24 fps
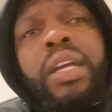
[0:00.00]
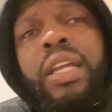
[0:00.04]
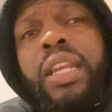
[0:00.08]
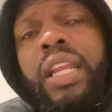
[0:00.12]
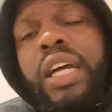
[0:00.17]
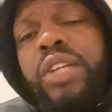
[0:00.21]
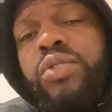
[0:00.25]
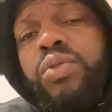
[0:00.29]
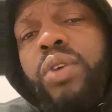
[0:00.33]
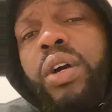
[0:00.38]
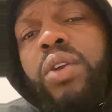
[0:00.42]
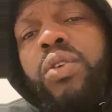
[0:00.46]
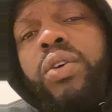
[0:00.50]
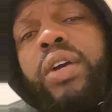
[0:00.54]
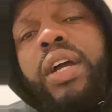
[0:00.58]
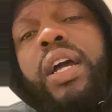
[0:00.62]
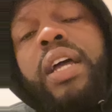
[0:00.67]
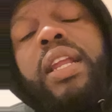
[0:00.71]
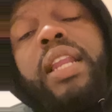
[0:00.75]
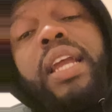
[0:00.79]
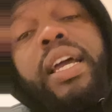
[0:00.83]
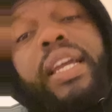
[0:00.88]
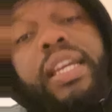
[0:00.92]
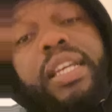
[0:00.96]
That's why I look
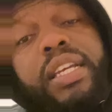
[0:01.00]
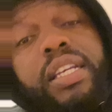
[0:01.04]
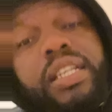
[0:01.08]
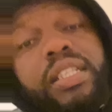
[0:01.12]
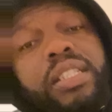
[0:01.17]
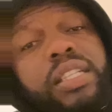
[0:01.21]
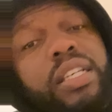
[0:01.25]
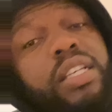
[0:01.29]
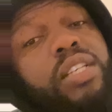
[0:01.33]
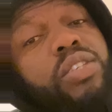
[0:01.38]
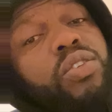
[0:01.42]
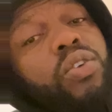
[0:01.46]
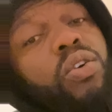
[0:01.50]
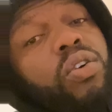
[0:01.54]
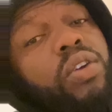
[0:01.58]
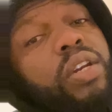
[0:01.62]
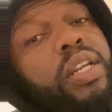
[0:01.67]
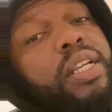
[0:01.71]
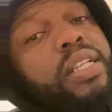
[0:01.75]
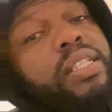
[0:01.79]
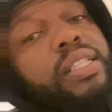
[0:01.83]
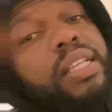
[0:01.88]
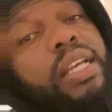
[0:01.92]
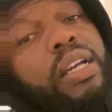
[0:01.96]
at like his his
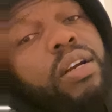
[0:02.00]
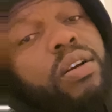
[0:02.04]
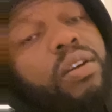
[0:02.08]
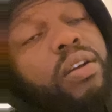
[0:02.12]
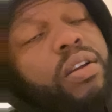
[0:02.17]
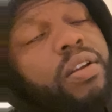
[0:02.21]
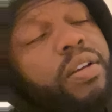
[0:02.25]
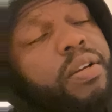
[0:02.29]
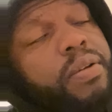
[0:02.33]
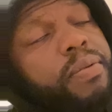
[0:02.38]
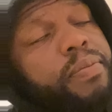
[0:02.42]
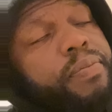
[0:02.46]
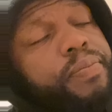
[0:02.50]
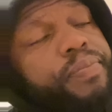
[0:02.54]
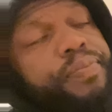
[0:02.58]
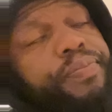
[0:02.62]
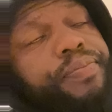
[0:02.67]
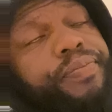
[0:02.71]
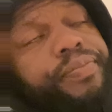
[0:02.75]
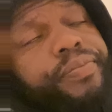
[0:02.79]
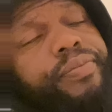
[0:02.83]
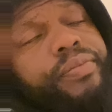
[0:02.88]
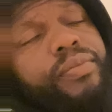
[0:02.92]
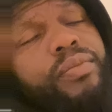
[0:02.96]
colleagues now.
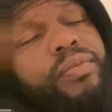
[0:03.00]
Um,